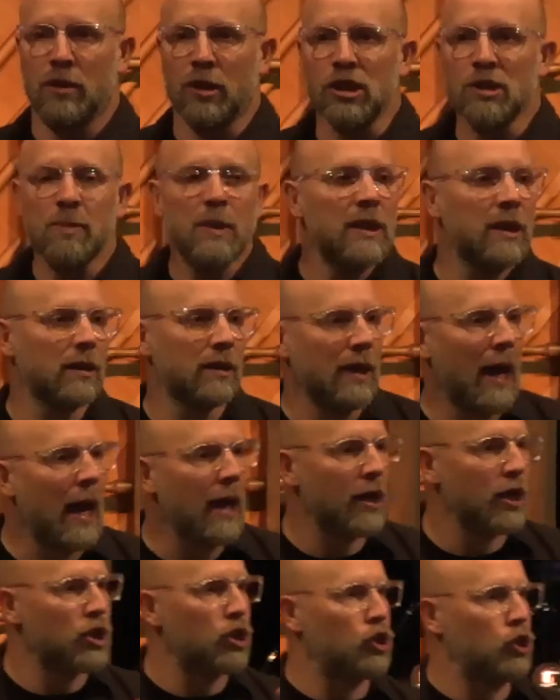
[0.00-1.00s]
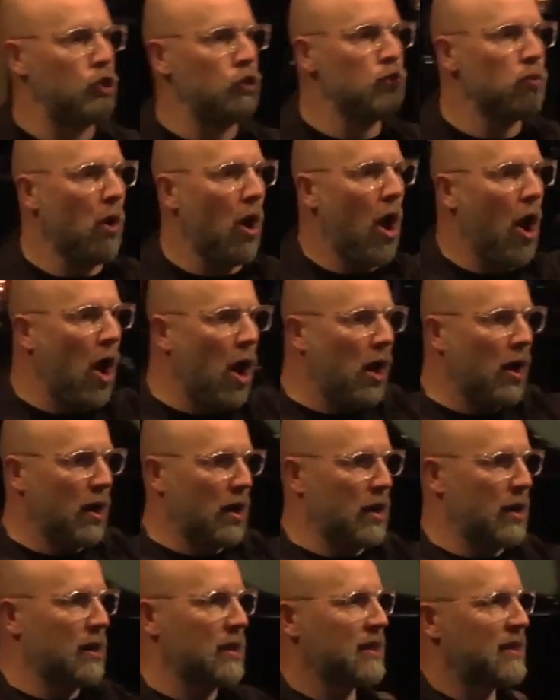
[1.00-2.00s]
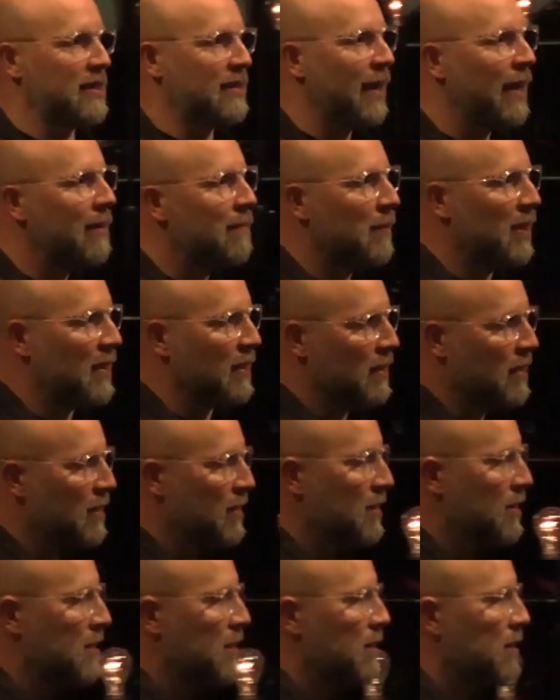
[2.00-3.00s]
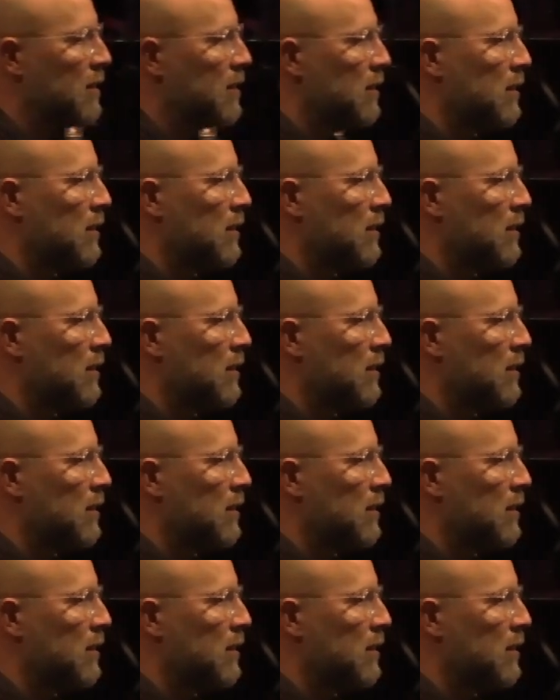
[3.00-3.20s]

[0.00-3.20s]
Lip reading: There's been a lot of you are statements